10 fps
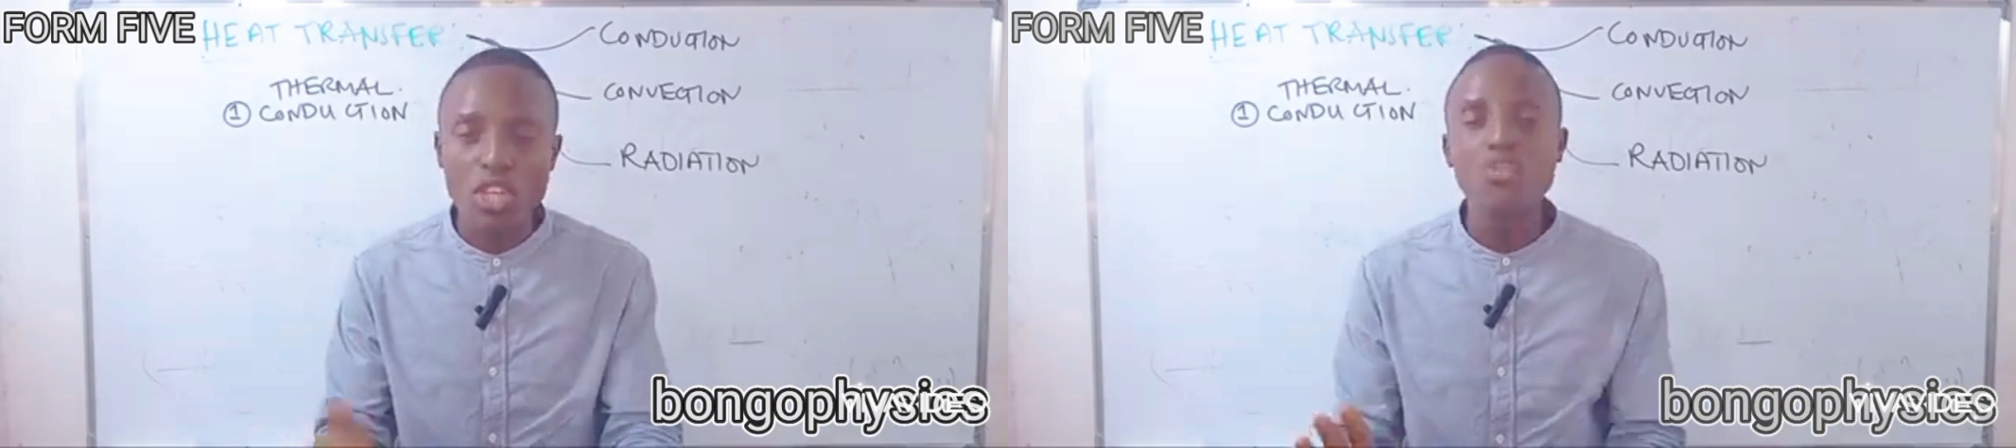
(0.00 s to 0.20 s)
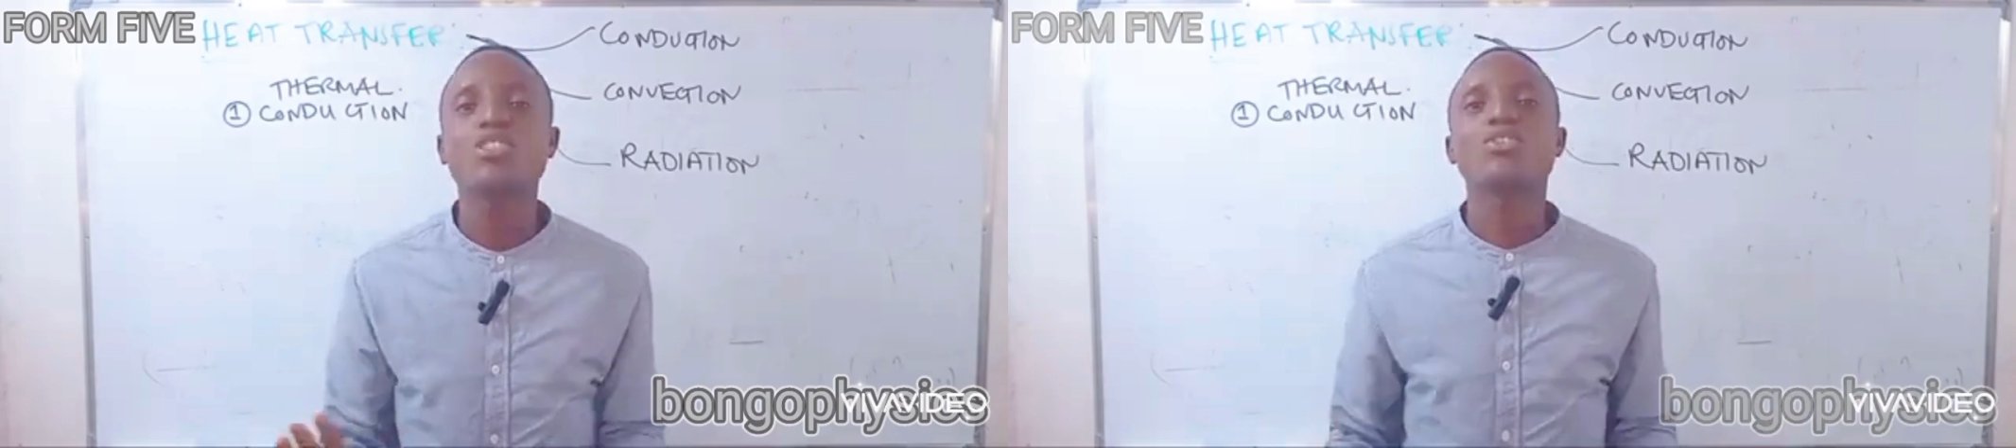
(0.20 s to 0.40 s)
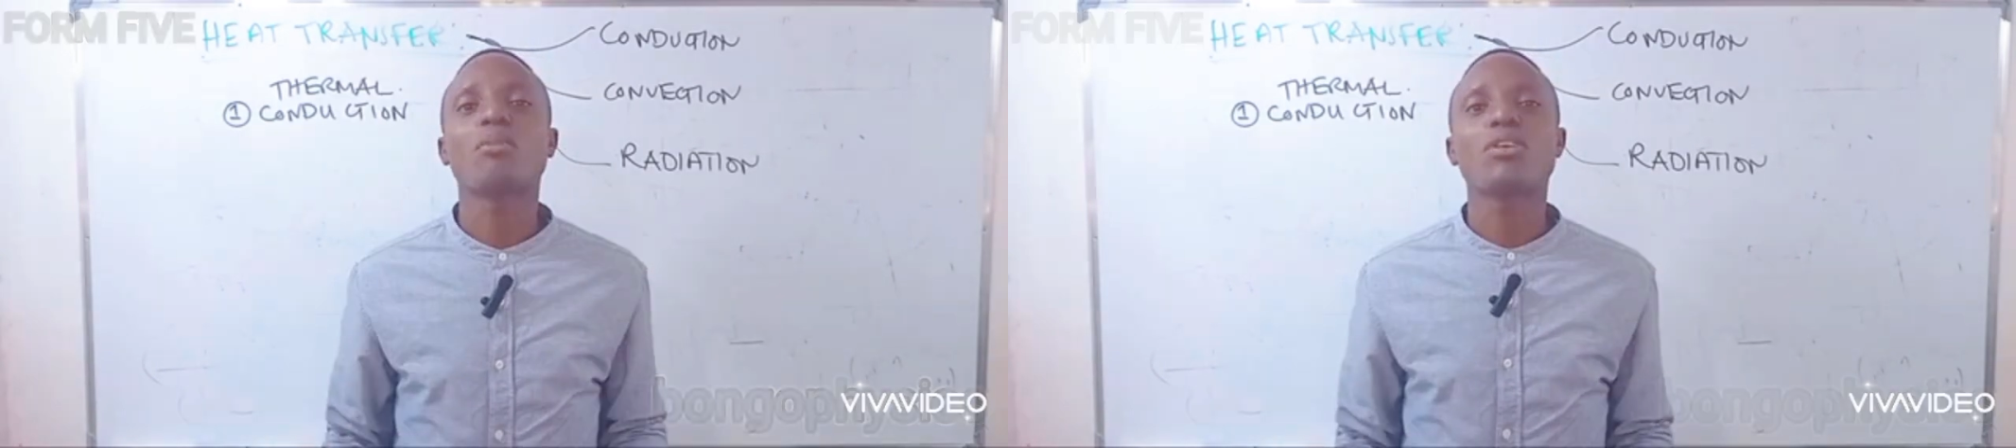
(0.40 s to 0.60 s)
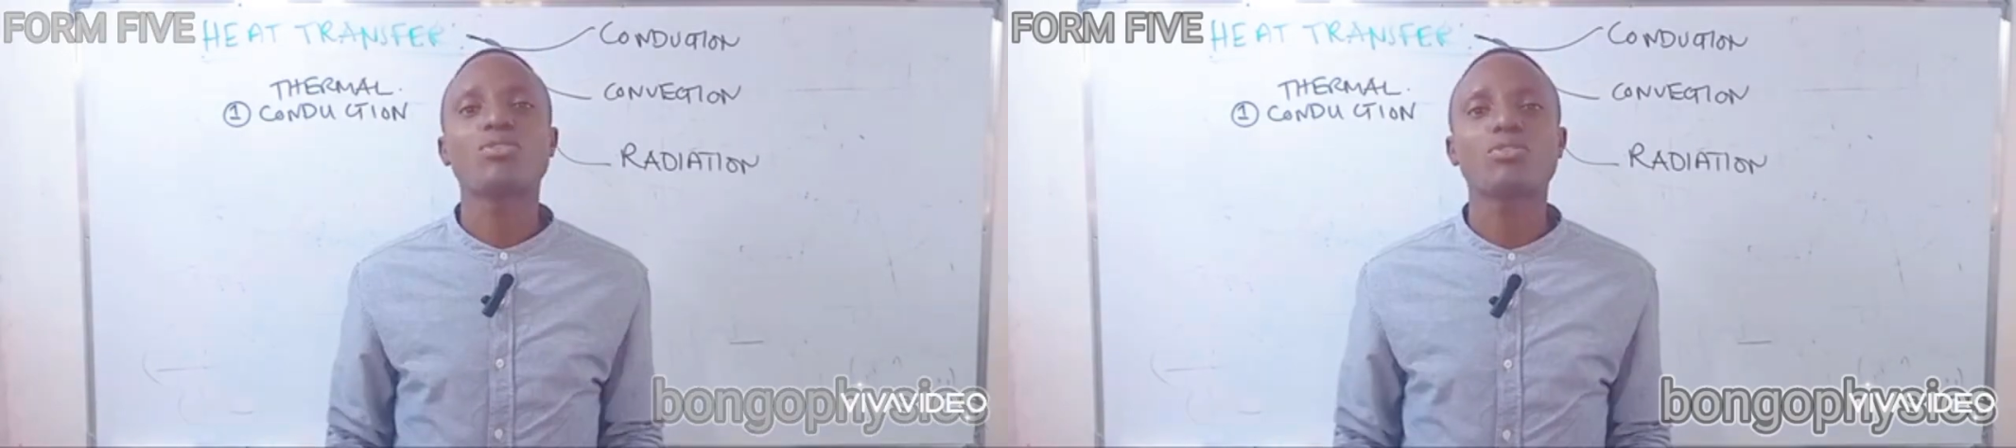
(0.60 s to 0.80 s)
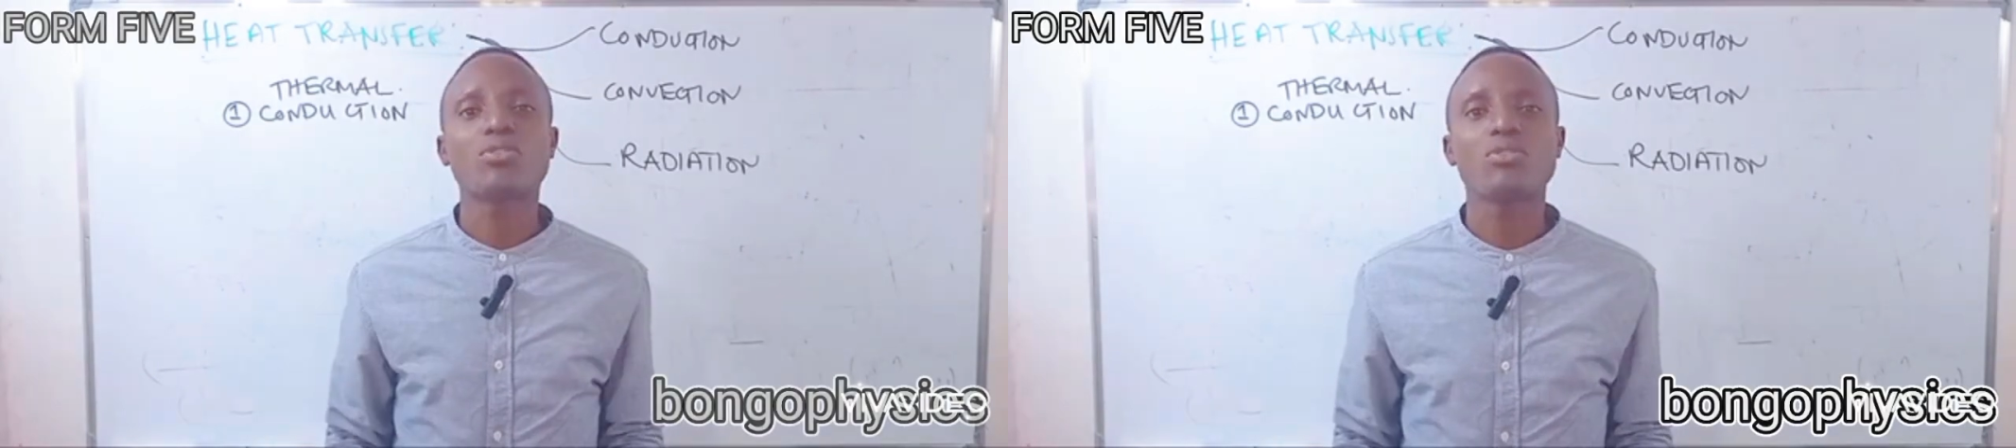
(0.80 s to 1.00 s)
You need to know about
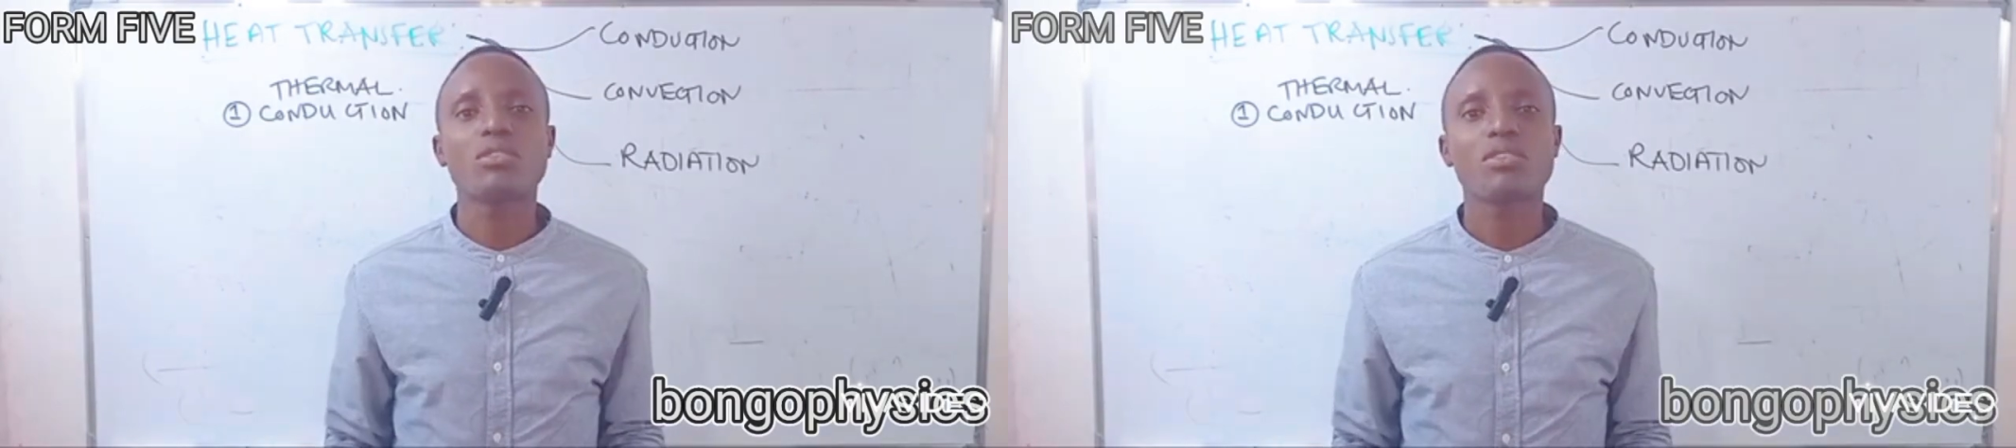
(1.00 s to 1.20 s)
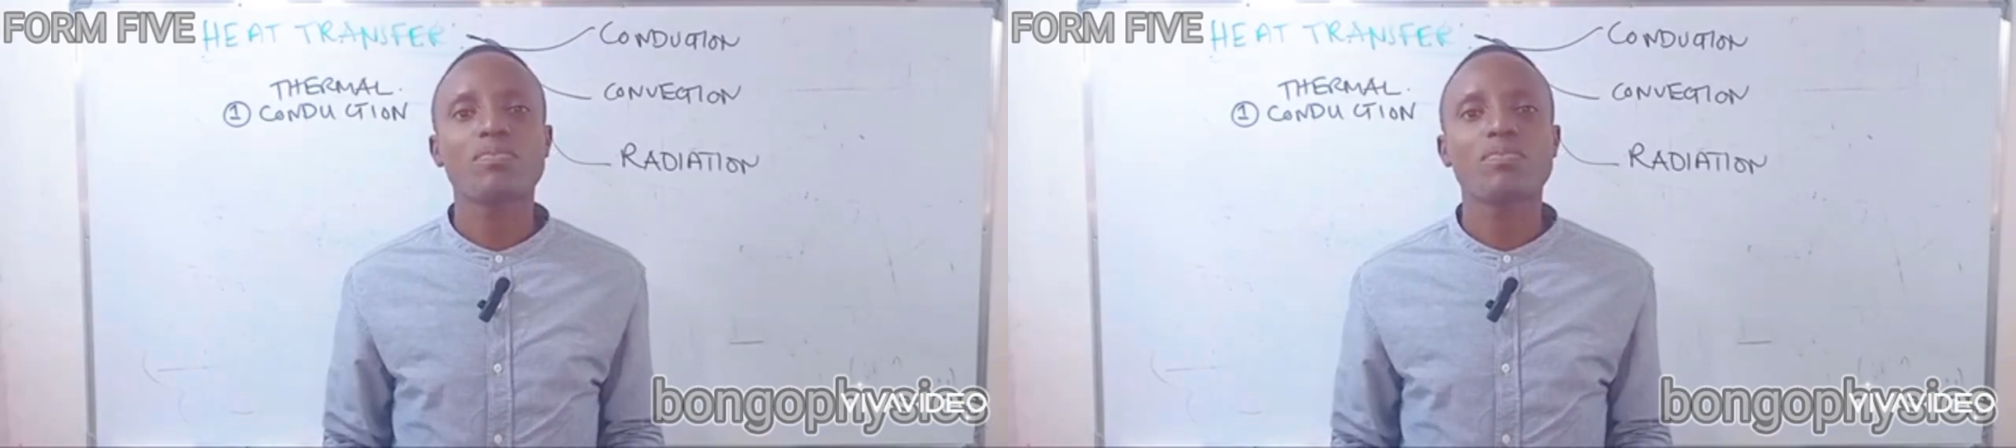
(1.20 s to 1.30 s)
those concepts.